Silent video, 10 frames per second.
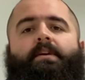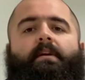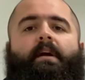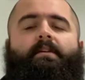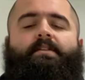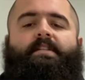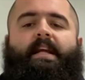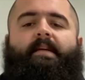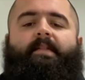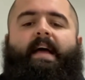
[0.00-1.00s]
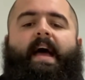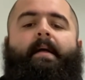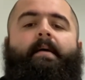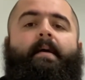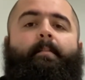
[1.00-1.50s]
understand that.
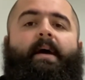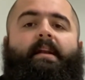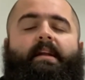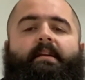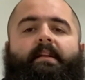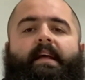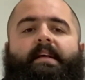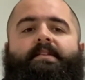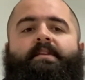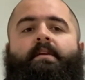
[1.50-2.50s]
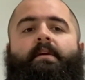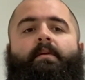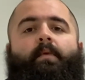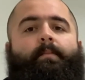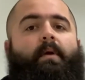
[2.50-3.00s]
But nonetheless,
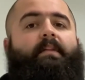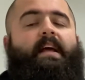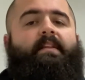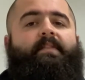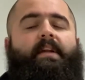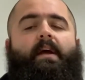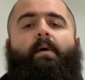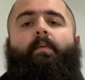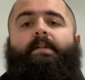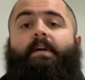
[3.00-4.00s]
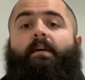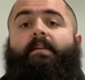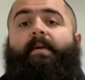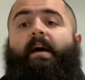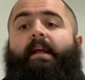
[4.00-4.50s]
we broke down the video, we talked
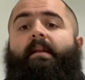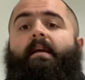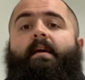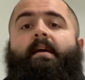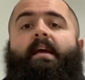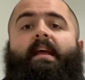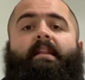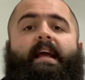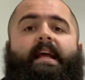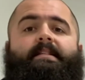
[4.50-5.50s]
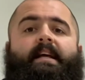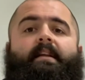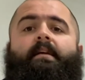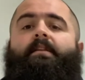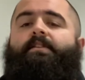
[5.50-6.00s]
about it, and like I
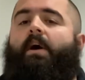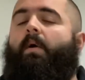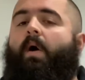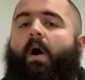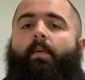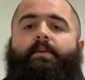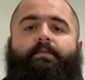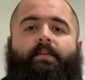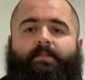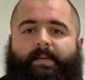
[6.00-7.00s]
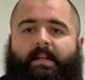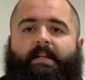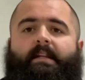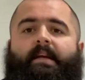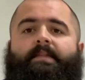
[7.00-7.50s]
said, don't always reverse band
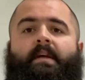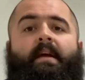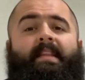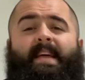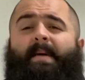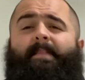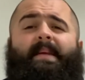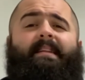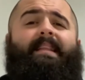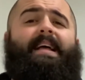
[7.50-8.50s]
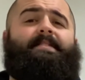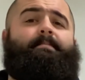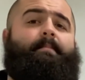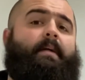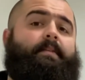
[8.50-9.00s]
deadlift. That might be the last
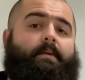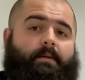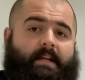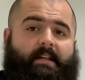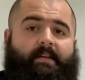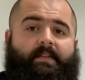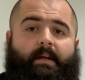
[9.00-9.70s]
month you do deadlifting,